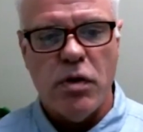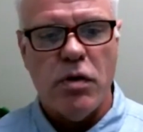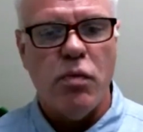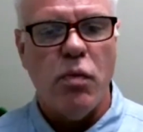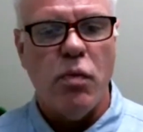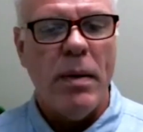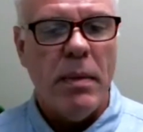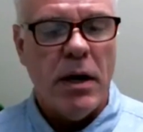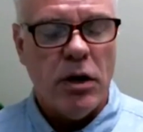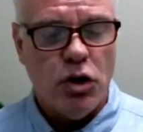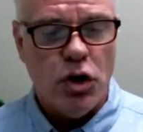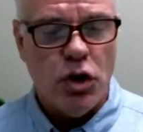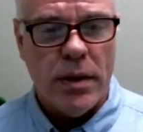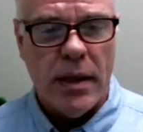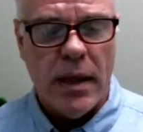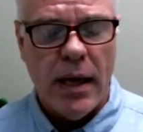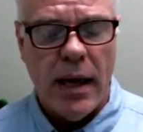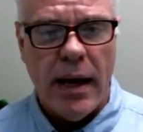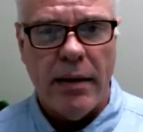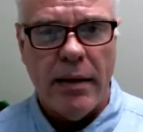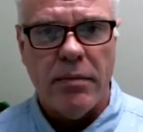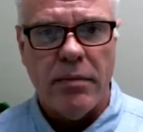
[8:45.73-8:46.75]
We mentioned
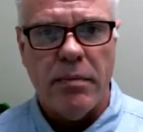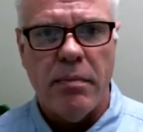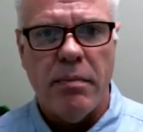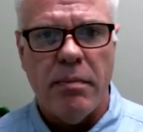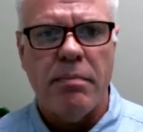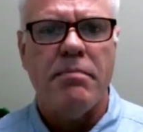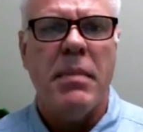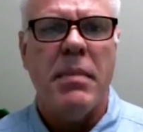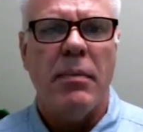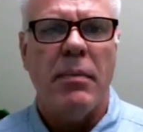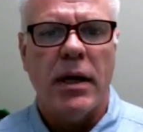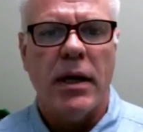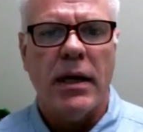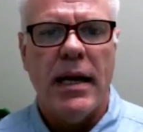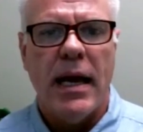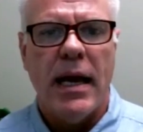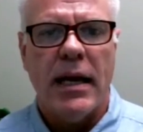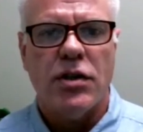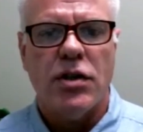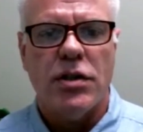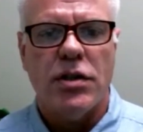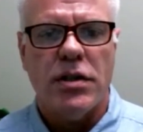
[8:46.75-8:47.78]
that Memory
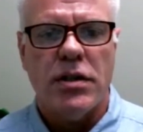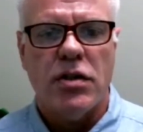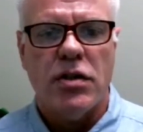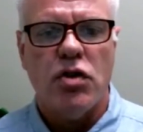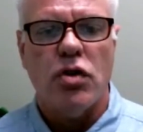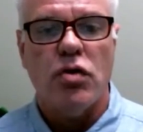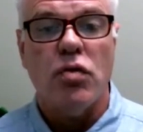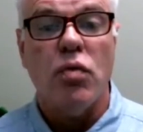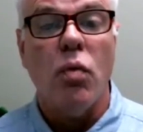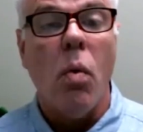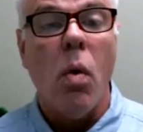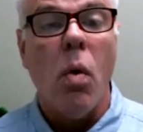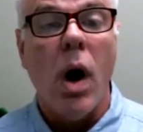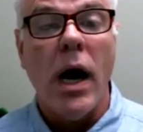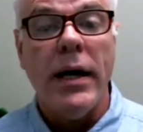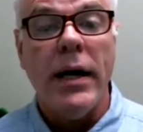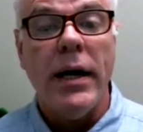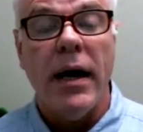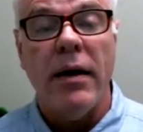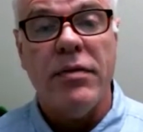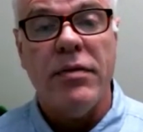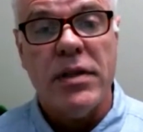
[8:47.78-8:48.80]
Connections is just
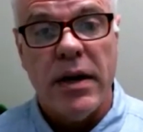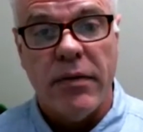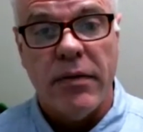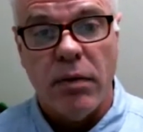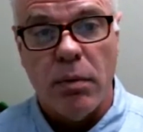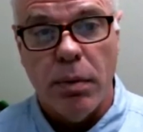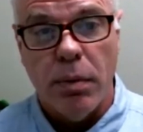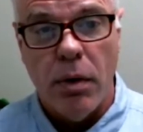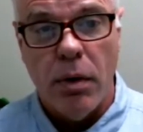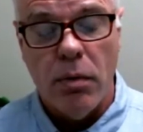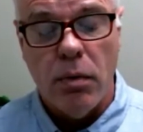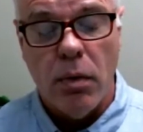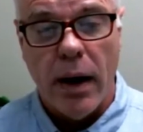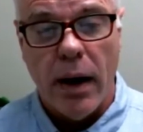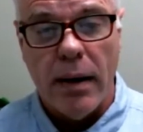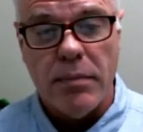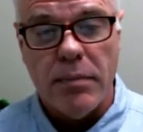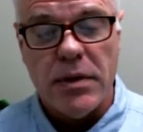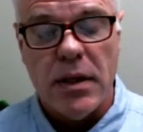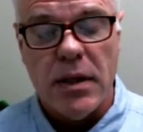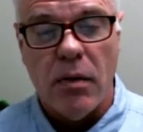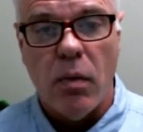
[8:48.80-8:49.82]
one of several
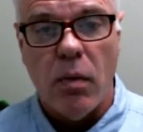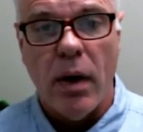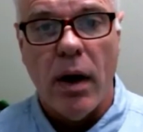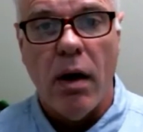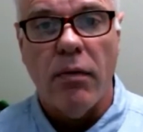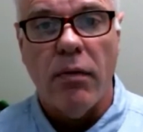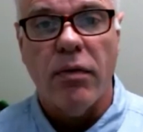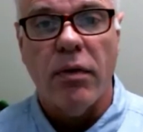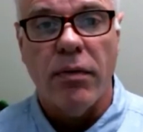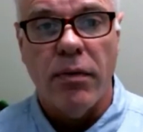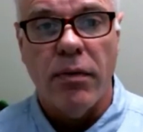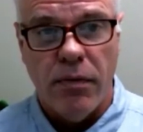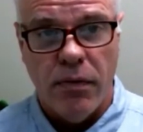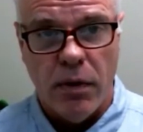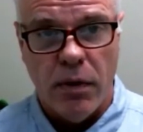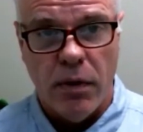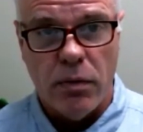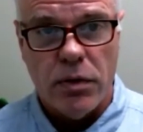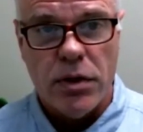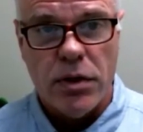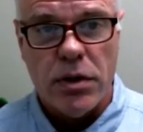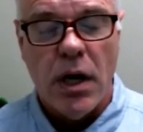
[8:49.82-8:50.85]
programs that we offer for
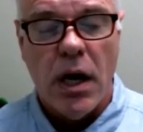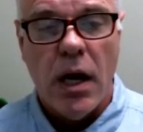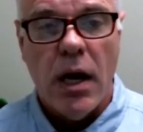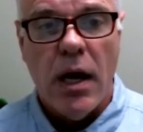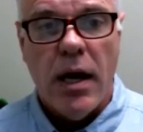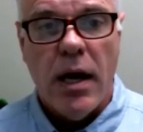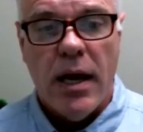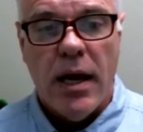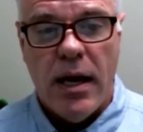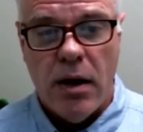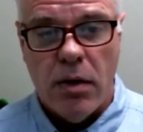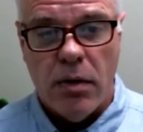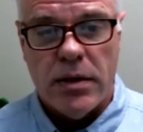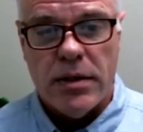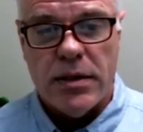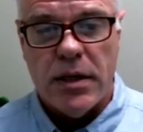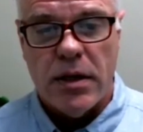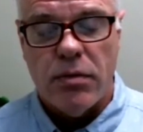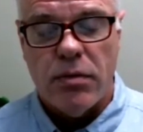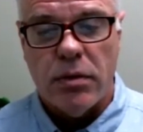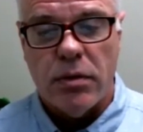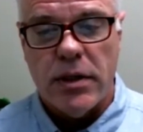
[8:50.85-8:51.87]
folks here in
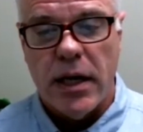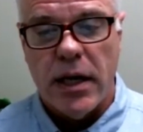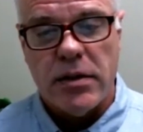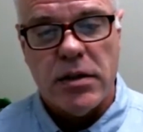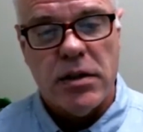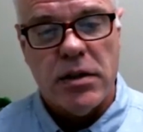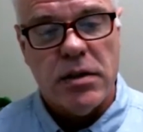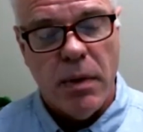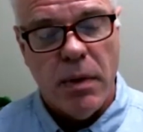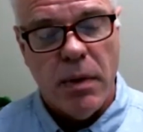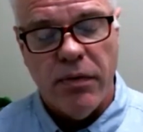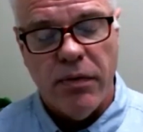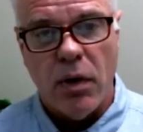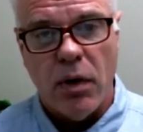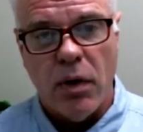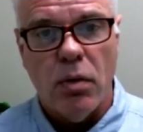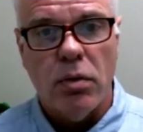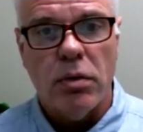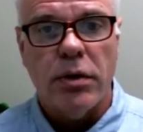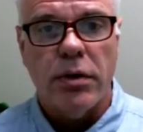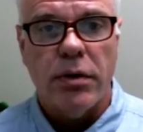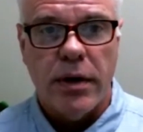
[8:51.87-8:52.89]
Central Texas, both for
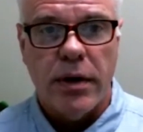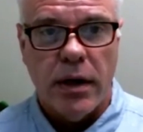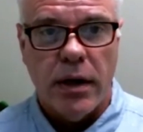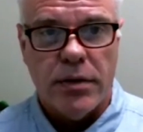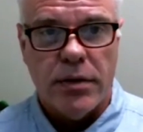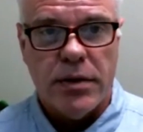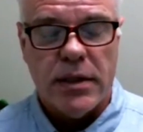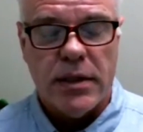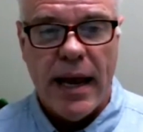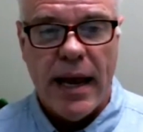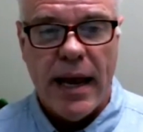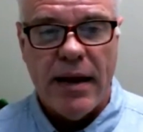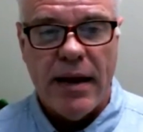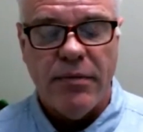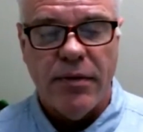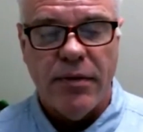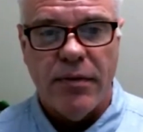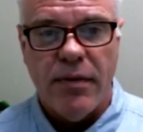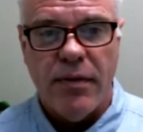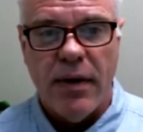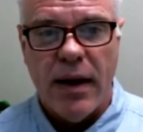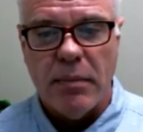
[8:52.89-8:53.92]
older adults and
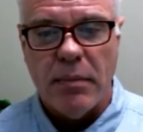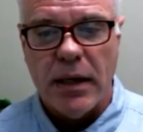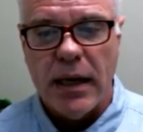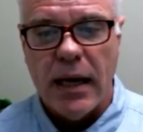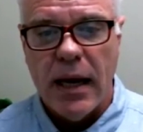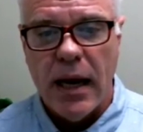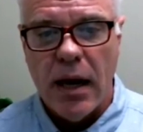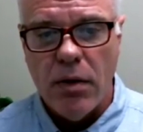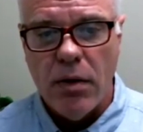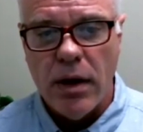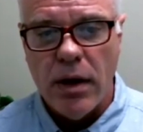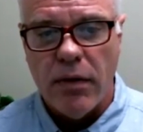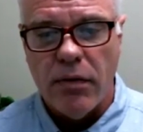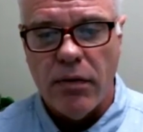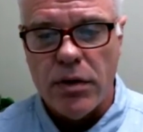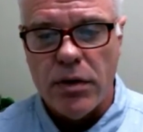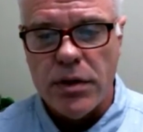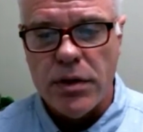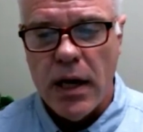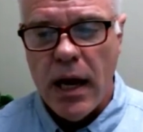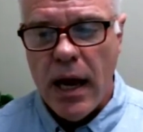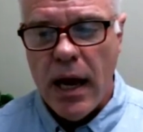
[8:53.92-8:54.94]
for family
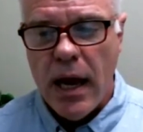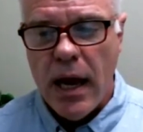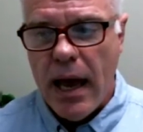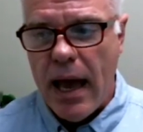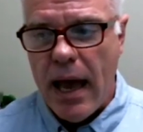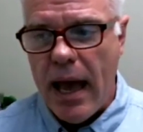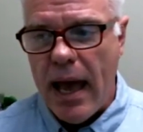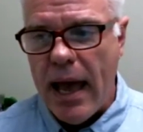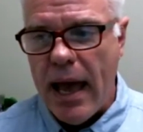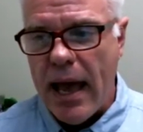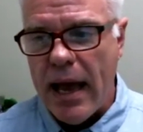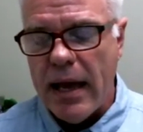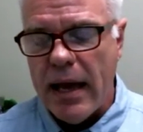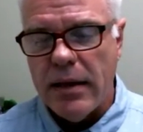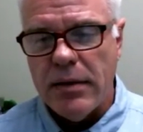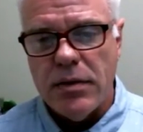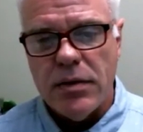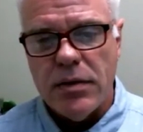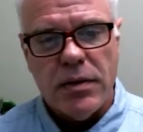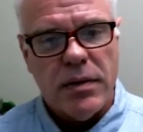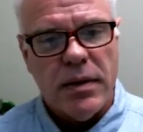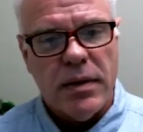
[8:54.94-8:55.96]
caregivers.
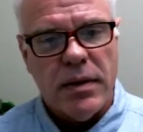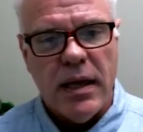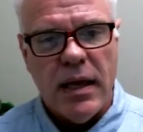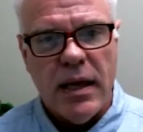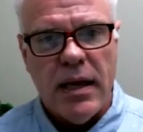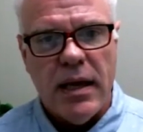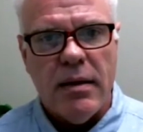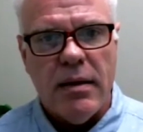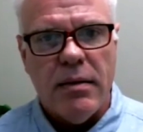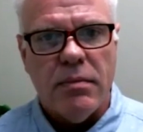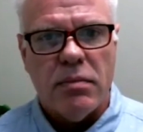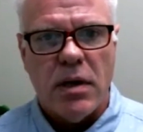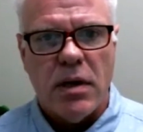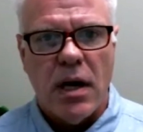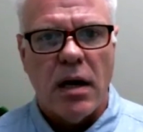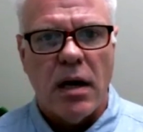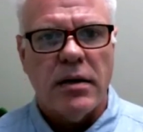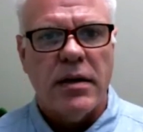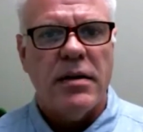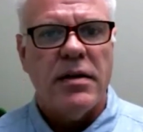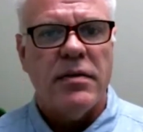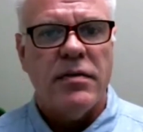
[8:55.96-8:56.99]
And the
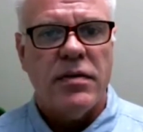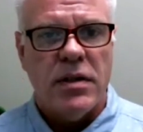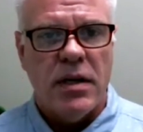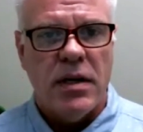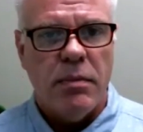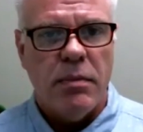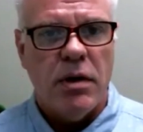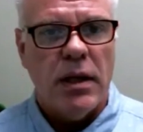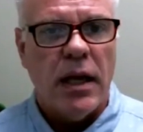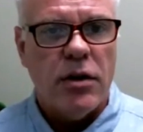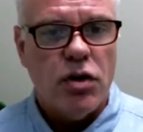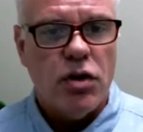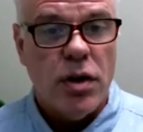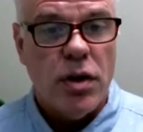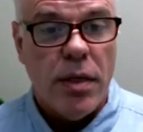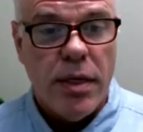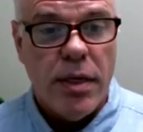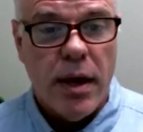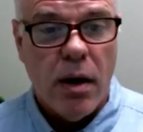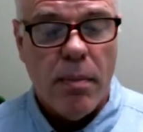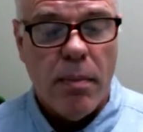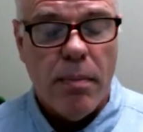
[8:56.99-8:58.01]
cognitive stimulation
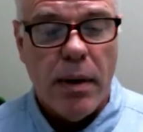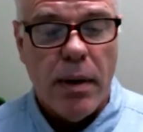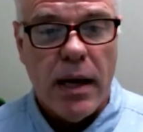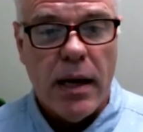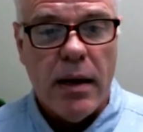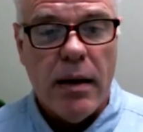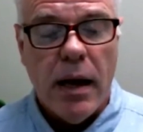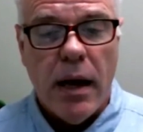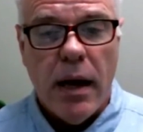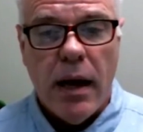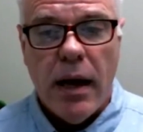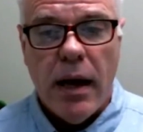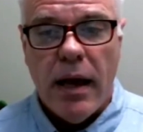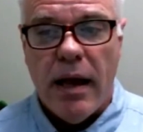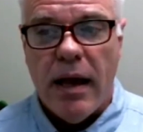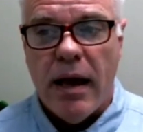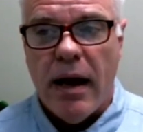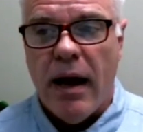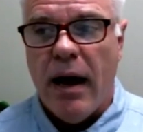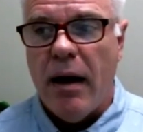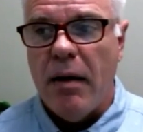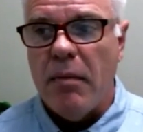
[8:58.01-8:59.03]
therapy,
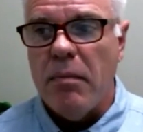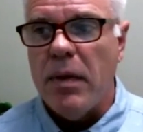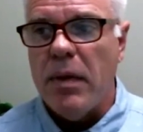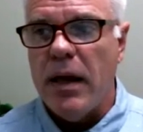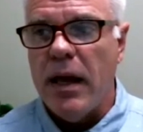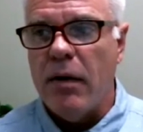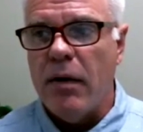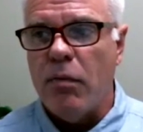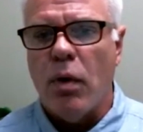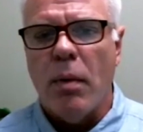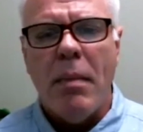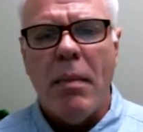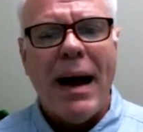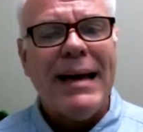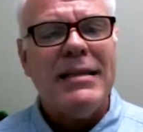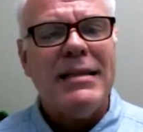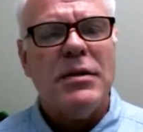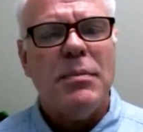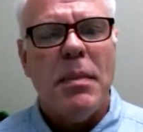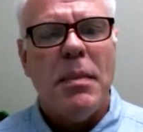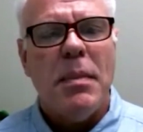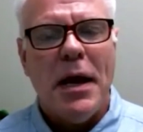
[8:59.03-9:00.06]
it
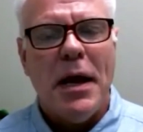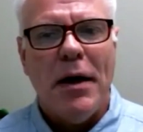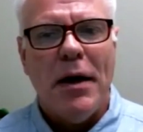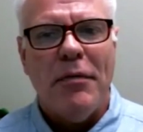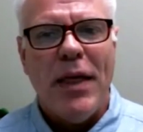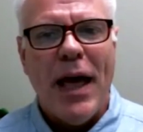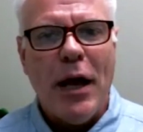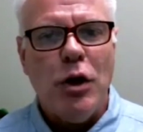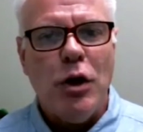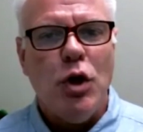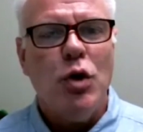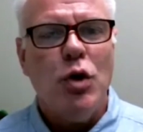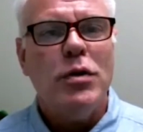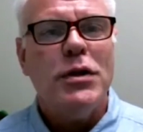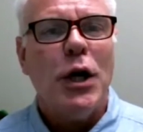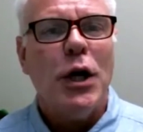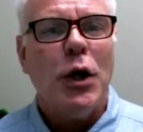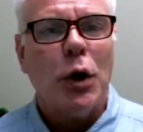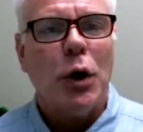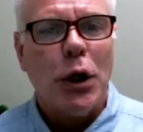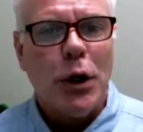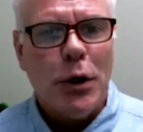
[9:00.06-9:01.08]
reminds me of that use
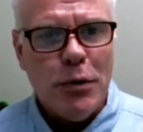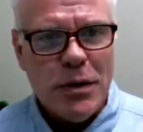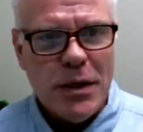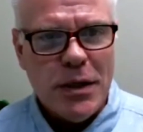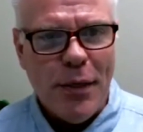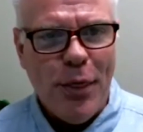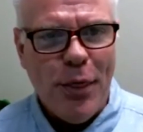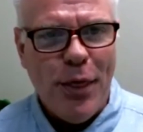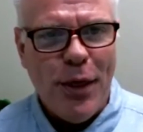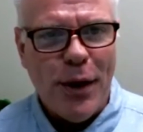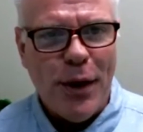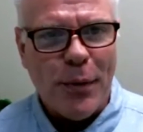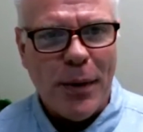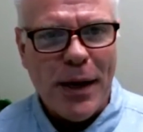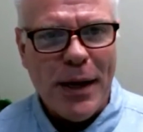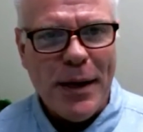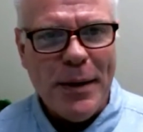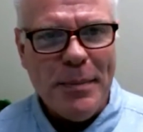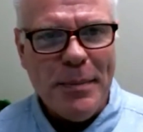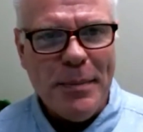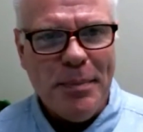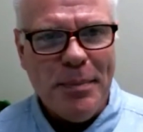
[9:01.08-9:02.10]
it or lose it
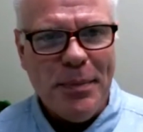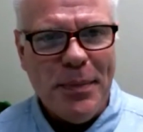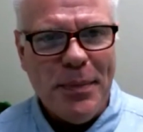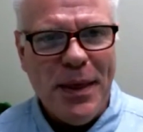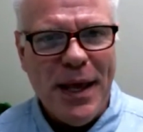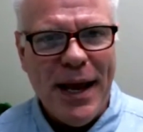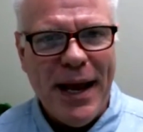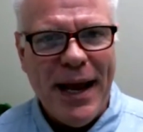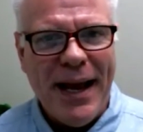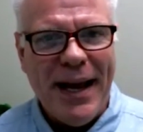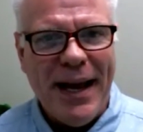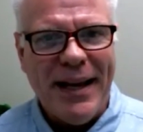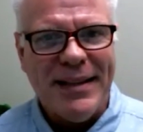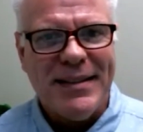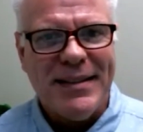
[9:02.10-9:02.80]
theory. That,